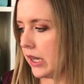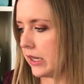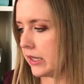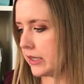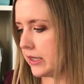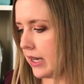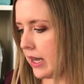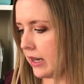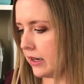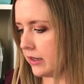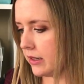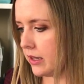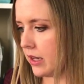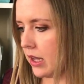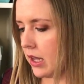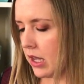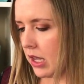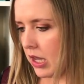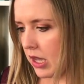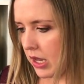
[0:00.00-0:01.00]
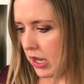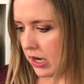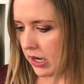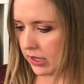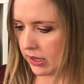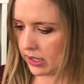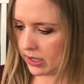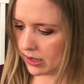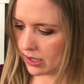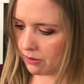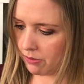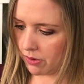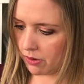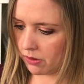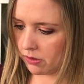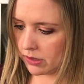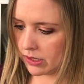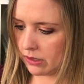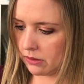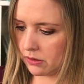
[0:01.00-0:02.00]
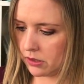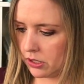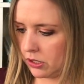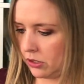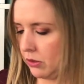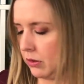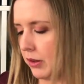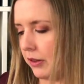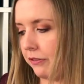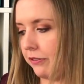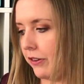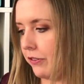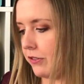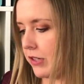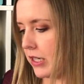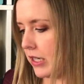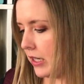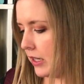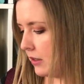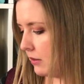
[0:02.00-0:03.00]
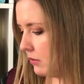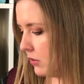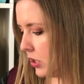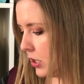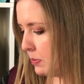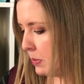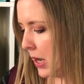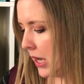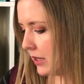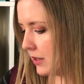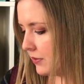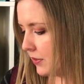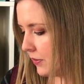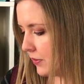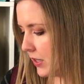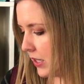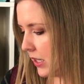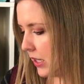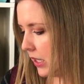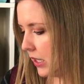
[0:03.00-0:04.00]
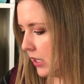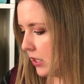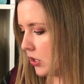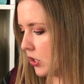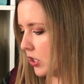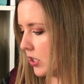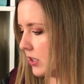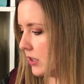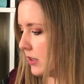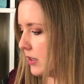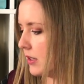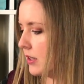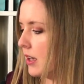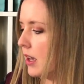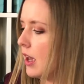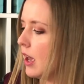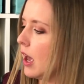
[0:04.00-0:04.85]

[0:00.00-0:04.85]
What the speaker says: extend. And I think that one goes out to like 15, just past 15 inches.